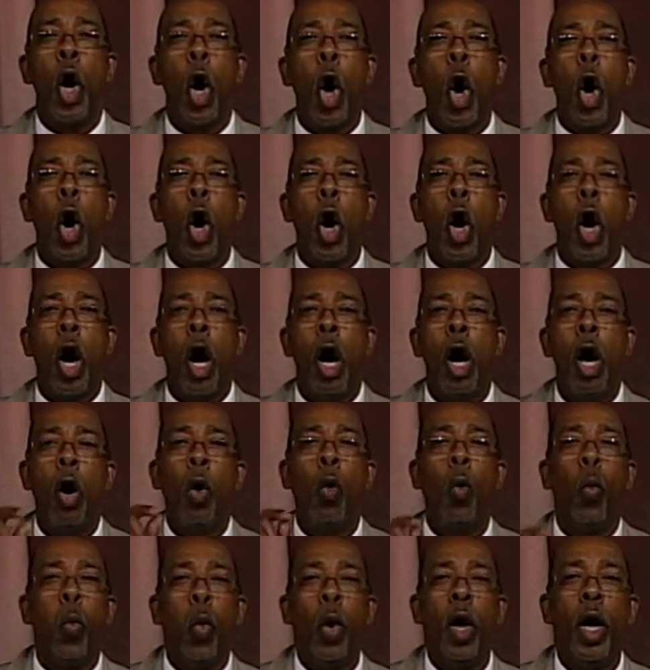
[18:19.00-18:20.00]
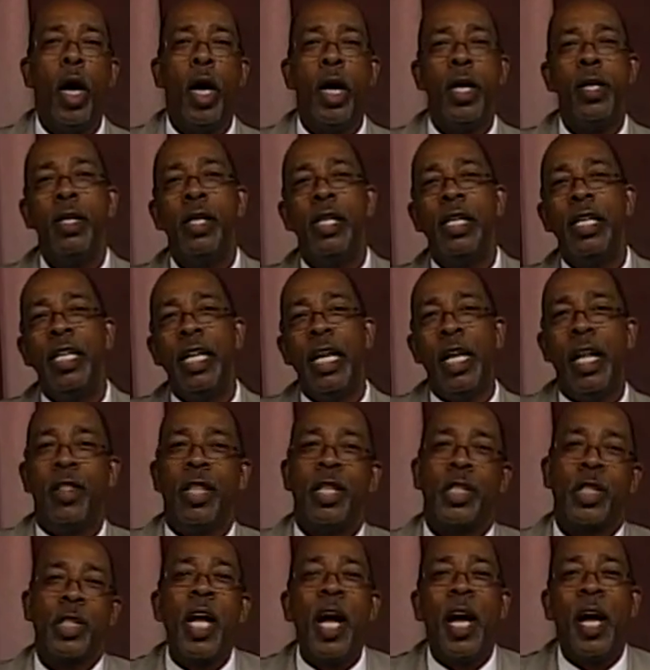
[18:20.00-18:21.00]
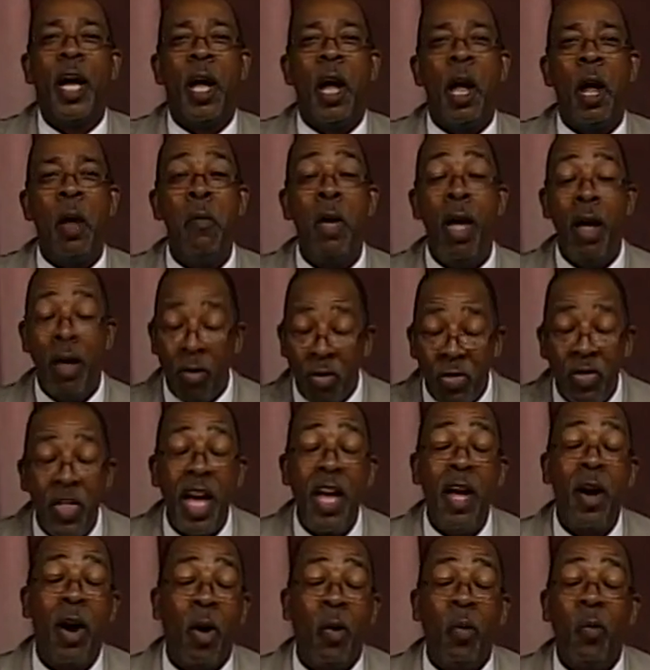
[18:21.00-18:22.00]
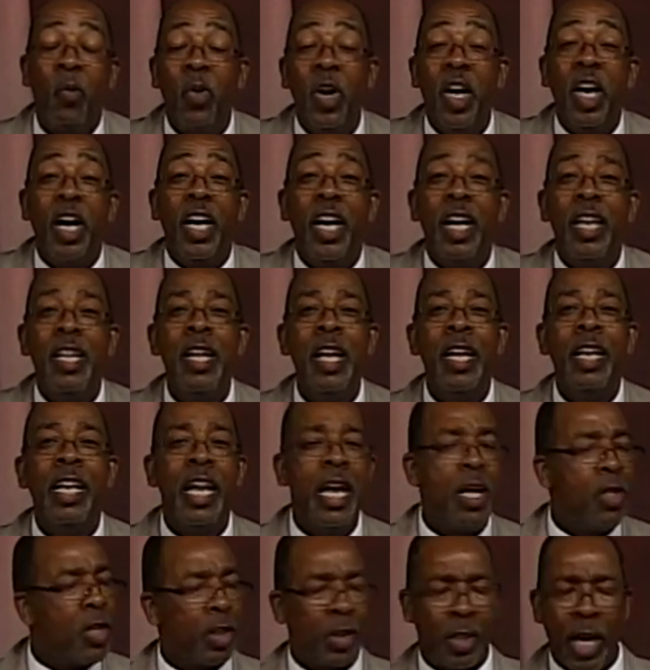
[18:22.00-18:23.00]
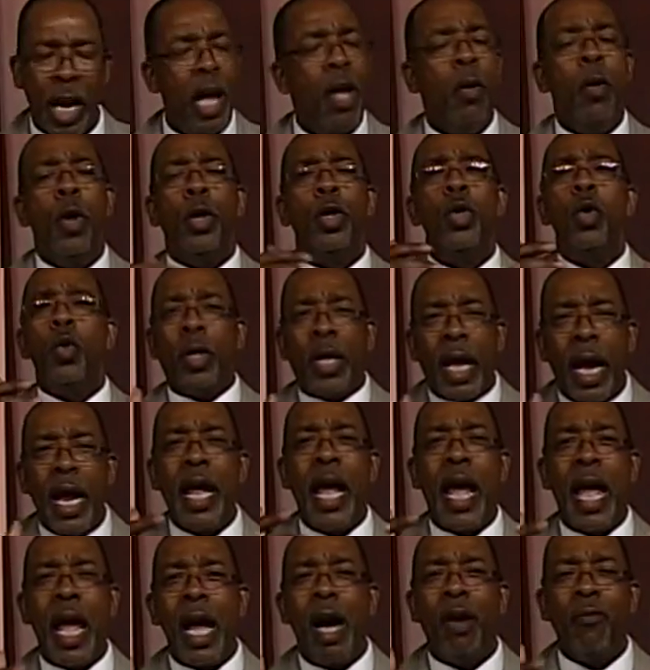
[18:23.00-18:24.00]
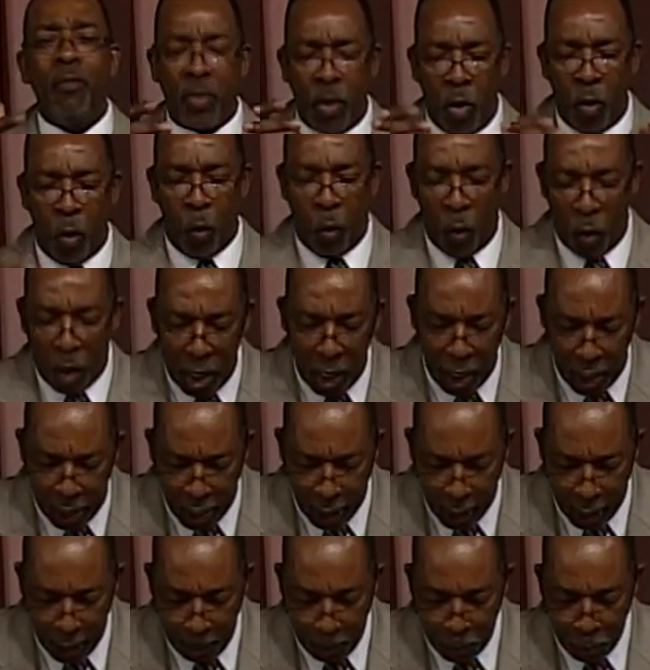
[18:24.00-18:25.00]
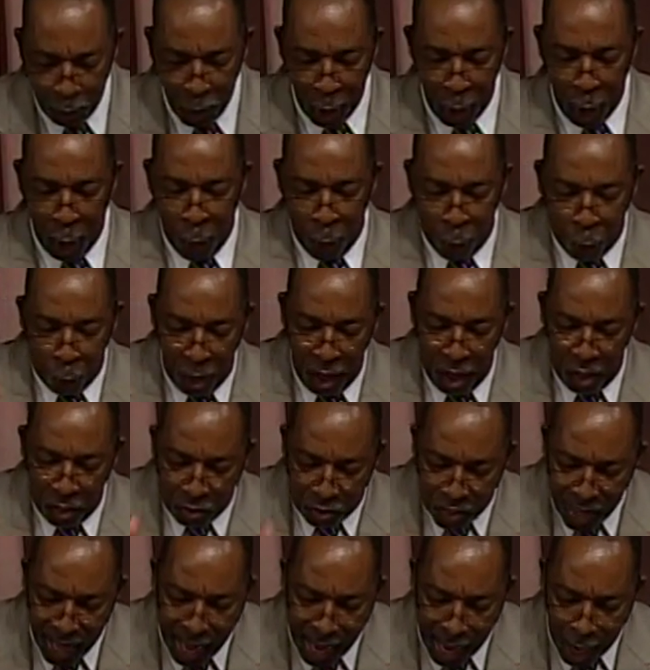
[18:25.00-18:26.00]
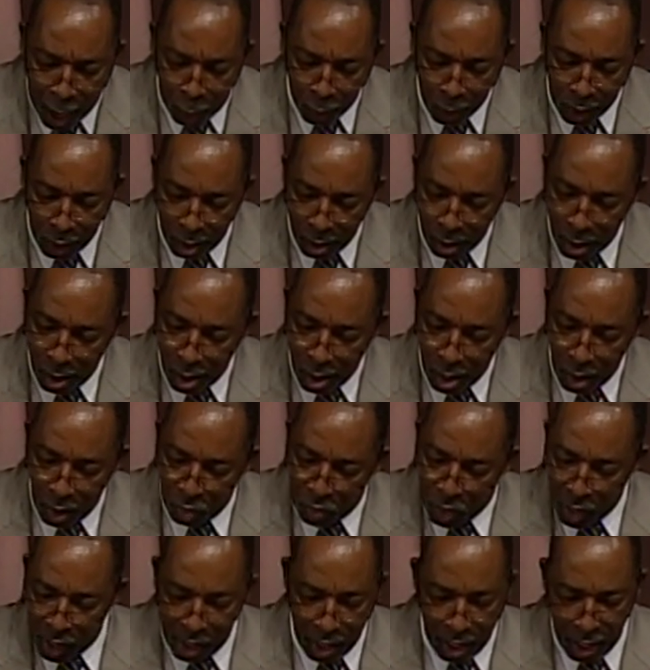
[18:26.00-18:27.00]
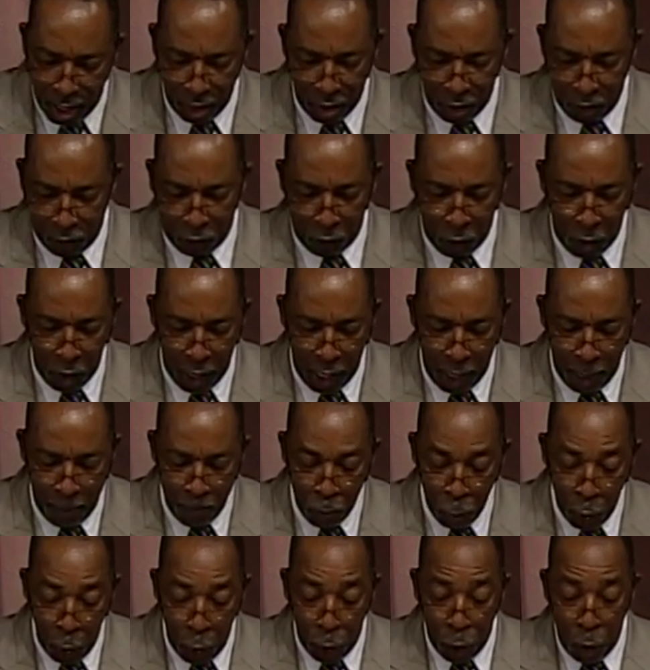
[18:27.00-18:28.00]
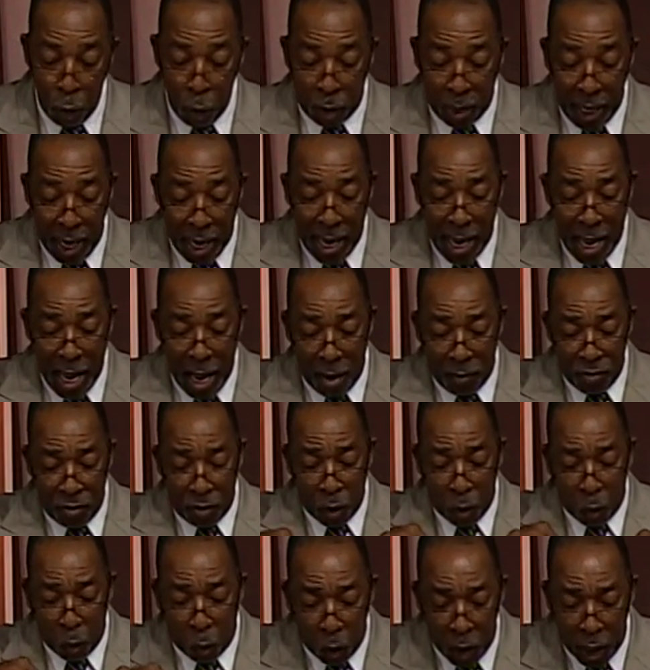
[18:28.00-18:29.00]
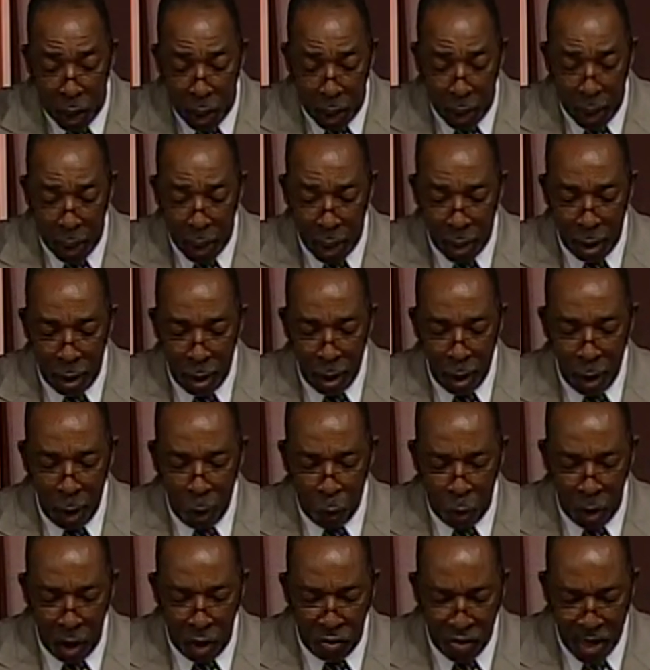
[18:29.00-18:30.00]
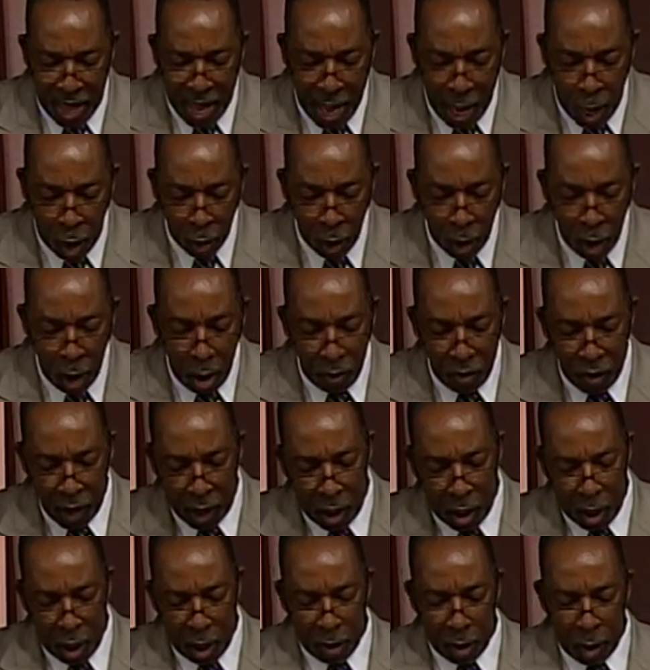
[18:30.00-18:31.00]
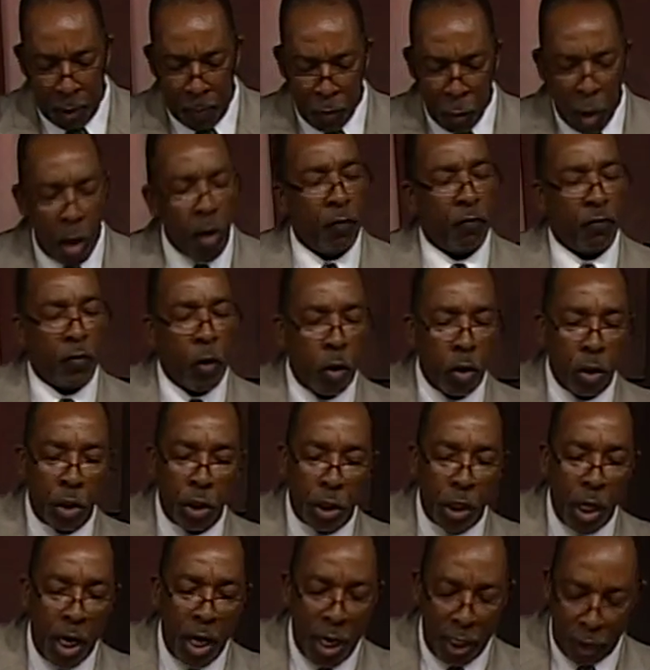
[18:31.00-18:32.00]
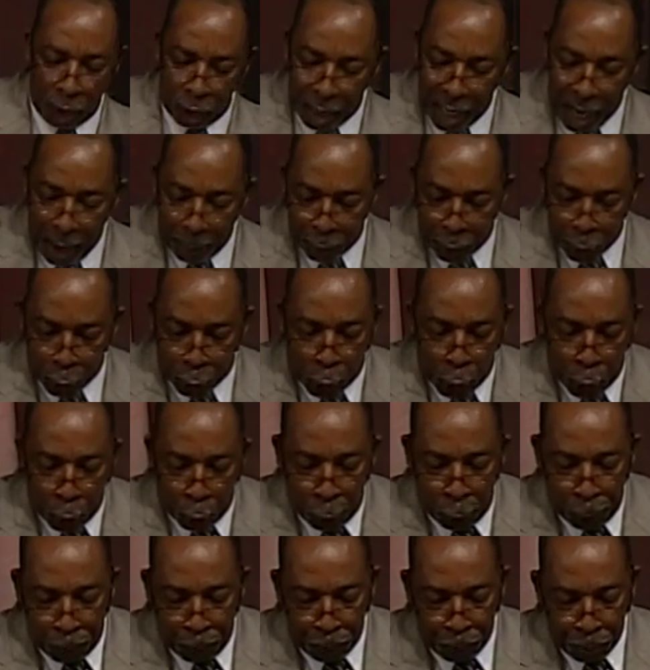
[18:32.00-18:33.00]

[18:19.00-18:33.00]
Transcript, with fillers: are one in the same. They are one in the same. You can't have the one without the other, friend. You can't have the one without the other. First John chapter 2,